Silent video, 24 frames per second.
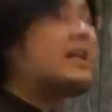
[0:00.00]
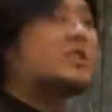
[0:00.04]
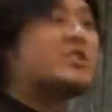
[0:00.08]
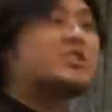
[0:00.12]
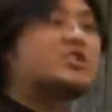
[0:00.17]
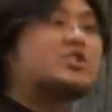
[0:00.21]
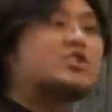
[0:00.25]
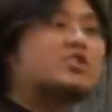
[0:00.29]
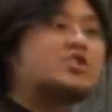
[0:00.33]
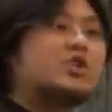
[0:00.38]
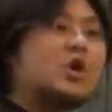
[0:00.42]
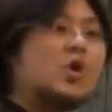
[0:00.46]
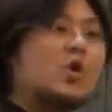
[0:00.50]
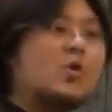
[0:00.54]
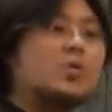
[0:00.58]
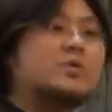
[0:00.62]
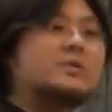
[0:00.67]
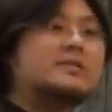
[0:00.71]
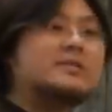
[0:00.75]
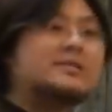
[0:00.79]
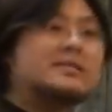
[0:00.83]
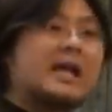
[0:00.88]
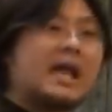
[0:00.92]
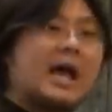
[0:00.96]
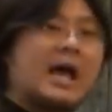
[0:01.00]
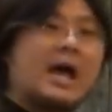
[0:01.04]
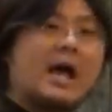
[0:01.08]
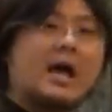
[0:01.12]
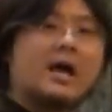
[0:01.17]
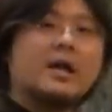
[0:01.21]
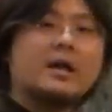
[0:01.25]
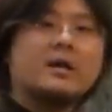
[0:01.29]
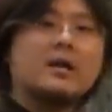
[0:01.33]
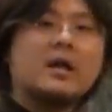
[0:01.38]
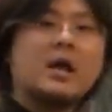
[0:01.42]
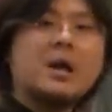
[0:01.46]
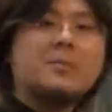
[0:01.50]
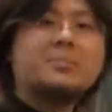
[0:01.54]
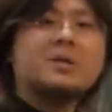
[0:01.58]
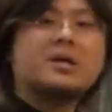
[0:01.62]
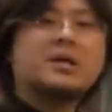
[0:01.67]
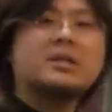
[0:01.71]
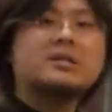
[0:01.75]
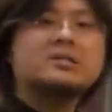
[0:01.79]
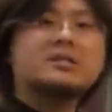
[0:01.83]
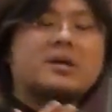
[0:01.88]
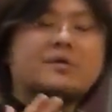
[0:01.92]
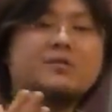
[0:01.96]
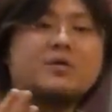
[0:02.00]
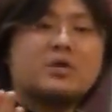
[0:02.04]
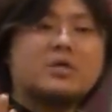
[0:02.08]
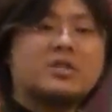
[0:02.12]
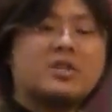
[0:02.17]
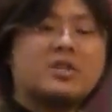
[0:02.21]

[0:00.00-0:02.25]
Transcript: it's so sad, because if you